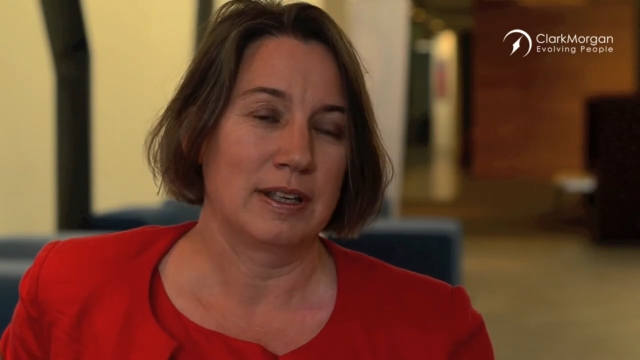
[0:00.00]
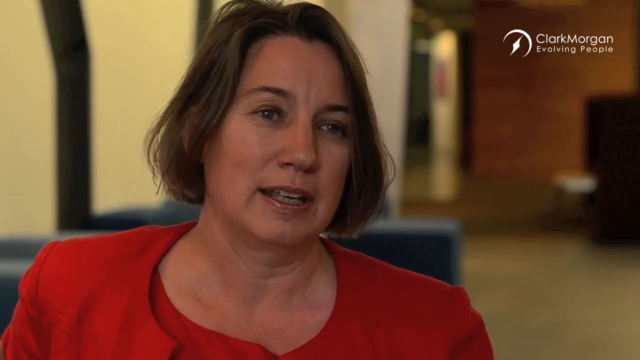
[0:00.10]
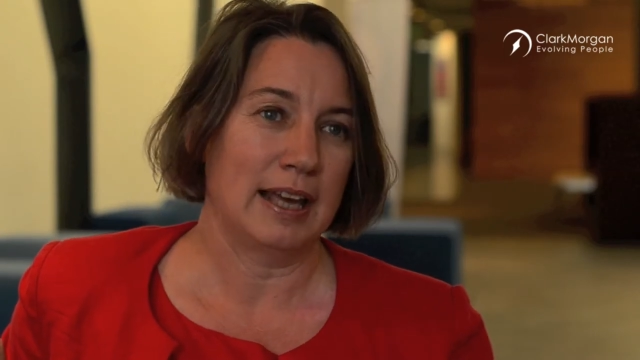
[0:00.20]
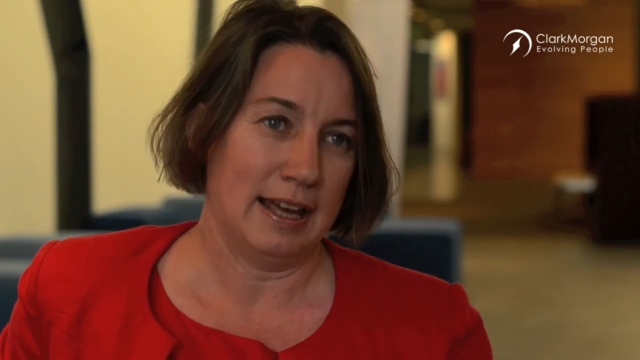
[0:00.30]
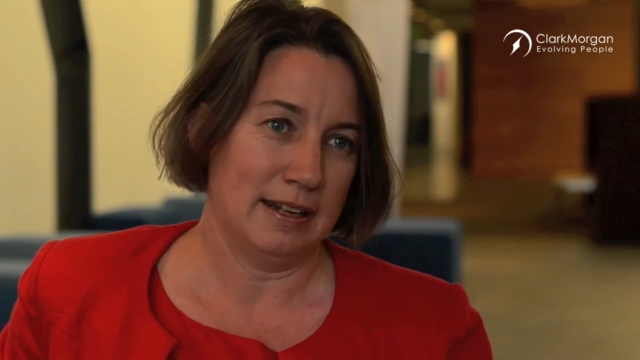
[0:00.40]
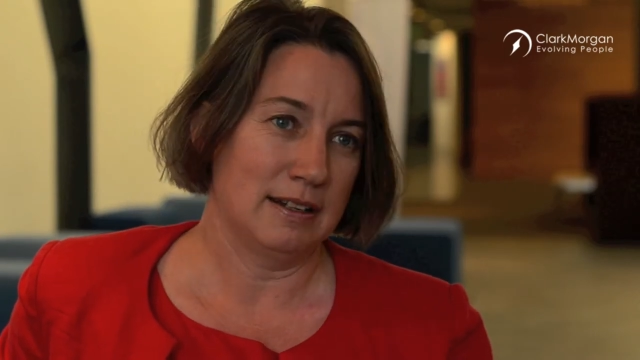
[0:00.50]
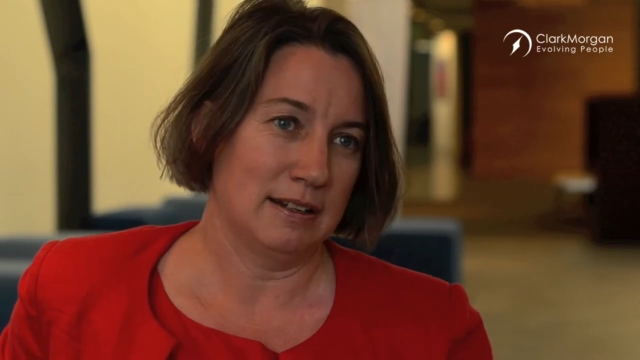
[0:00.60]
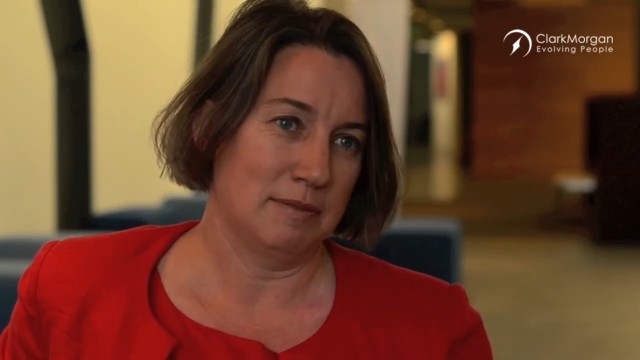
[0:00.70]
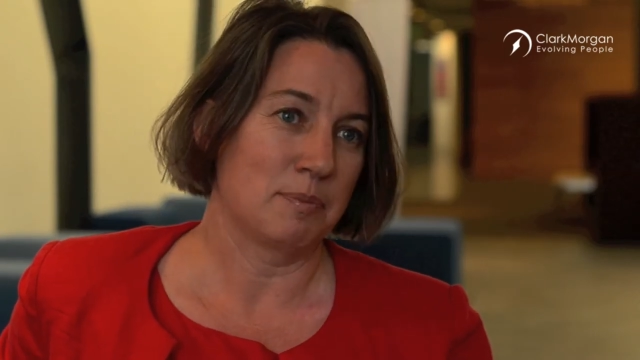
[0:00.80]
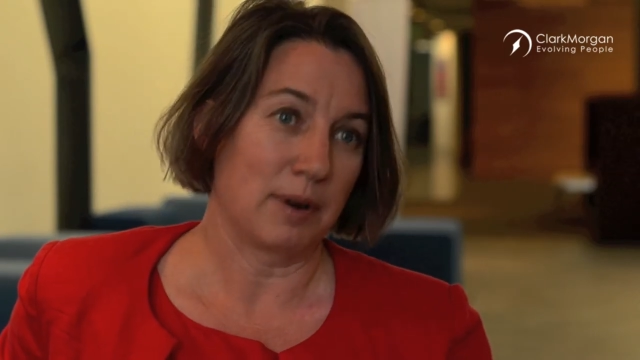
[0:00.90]

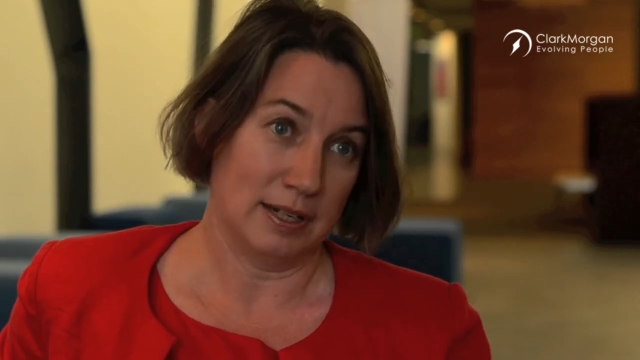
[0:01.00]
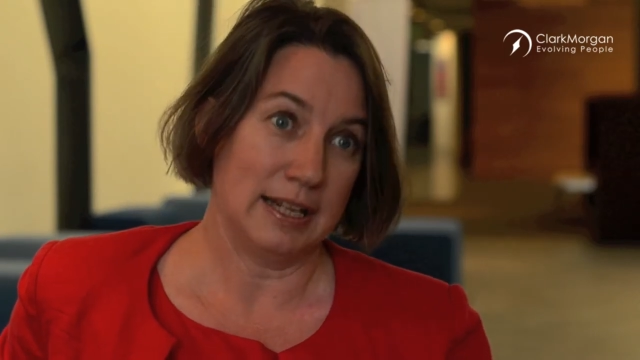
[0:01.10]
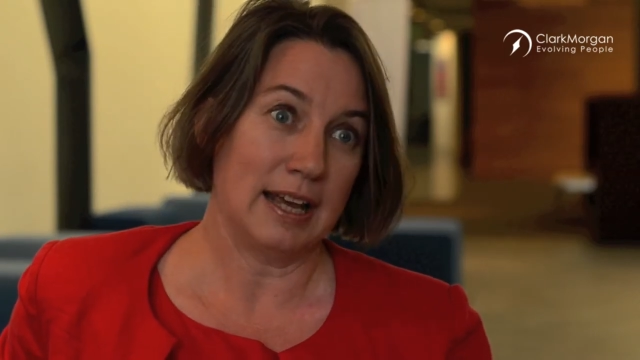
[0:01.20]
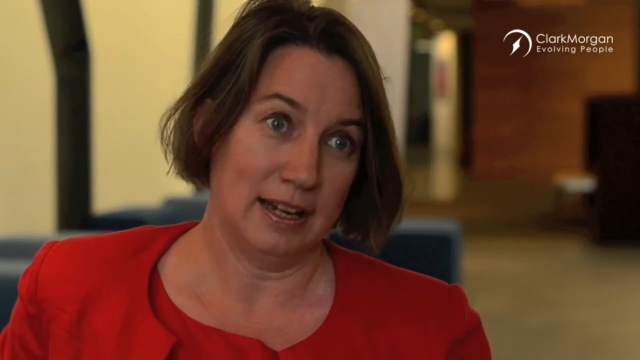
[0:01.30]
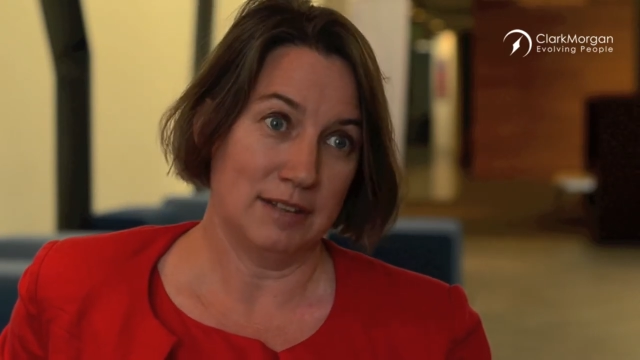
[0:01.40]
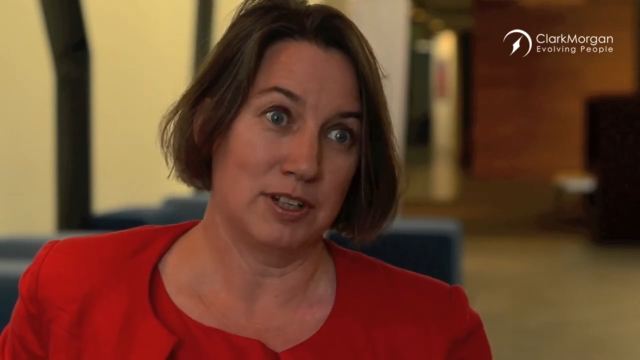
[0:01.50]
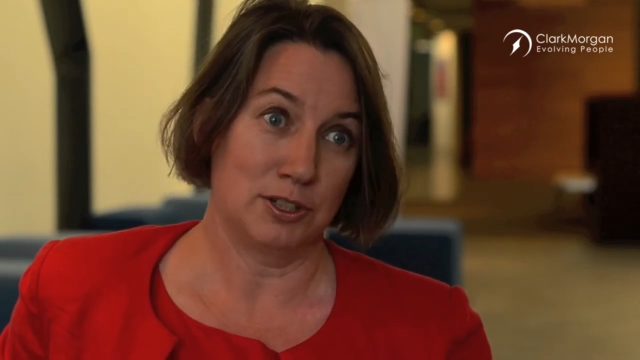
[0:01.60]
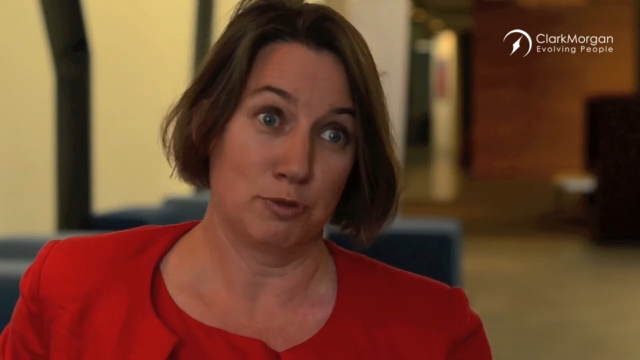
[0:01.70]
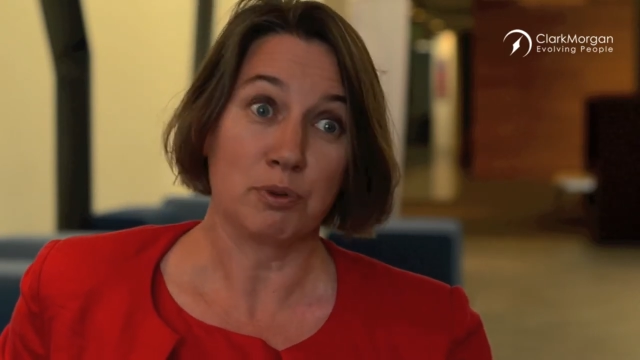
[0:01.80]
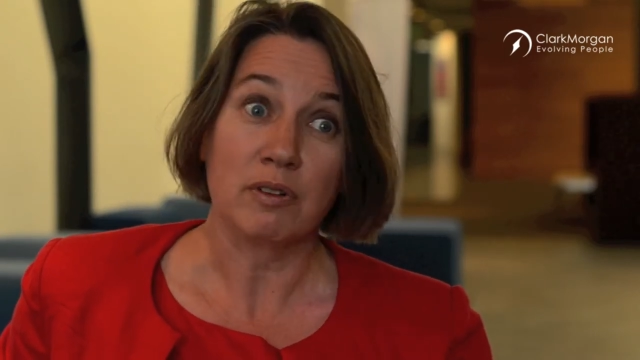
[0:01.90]
can partly
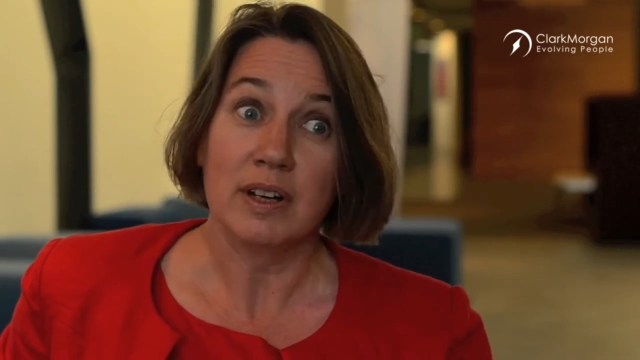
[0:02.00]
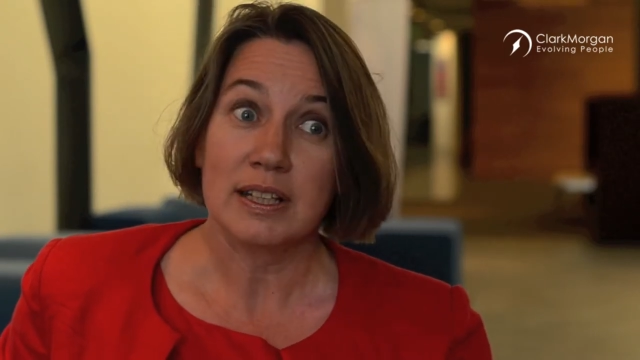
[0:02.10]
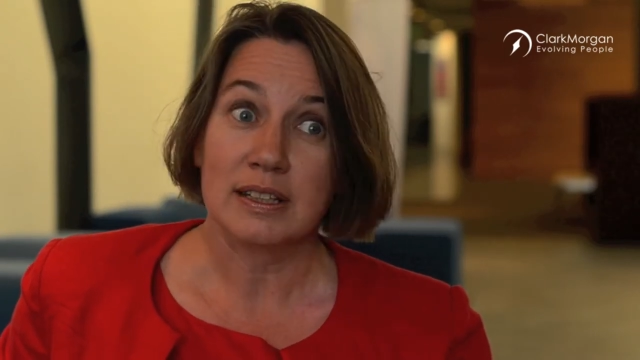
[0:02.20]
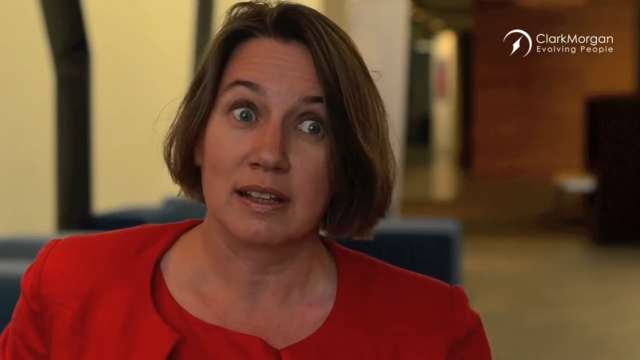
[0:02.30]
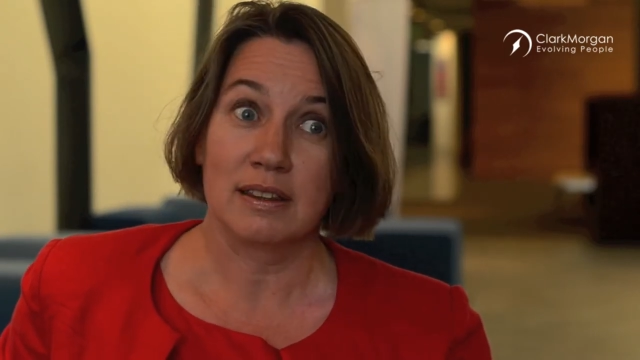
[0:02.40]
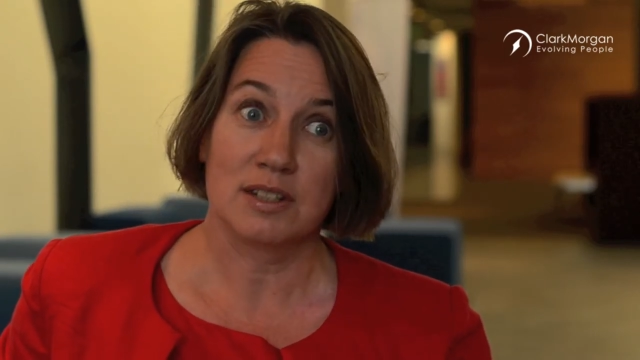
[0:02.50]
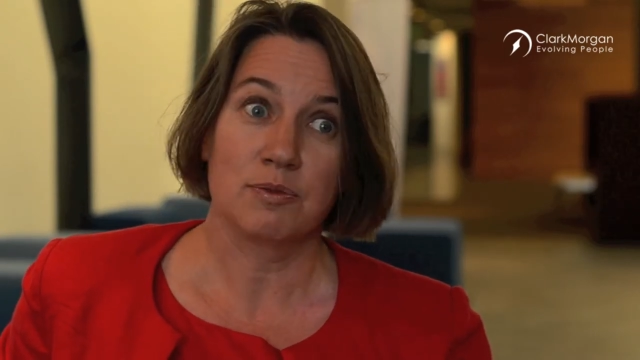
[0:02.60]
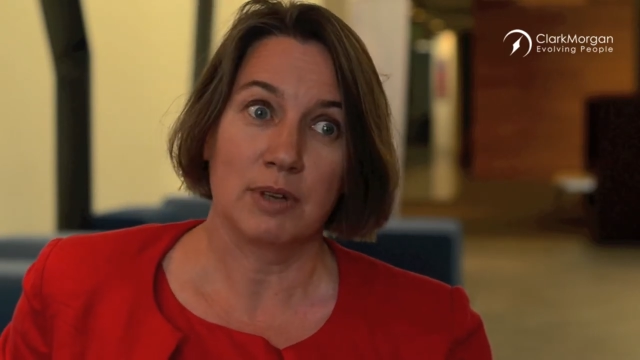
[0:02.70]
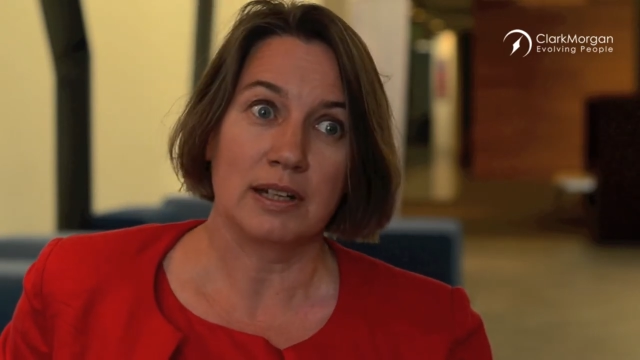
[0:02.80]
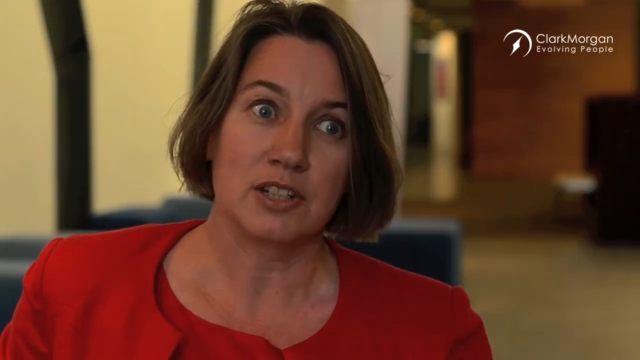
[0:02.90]
alleviate the poverty that this
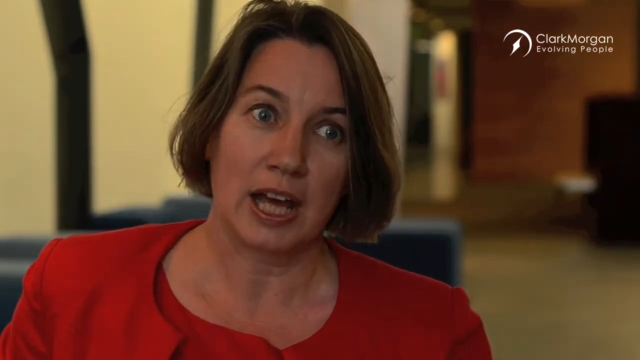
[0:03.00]
village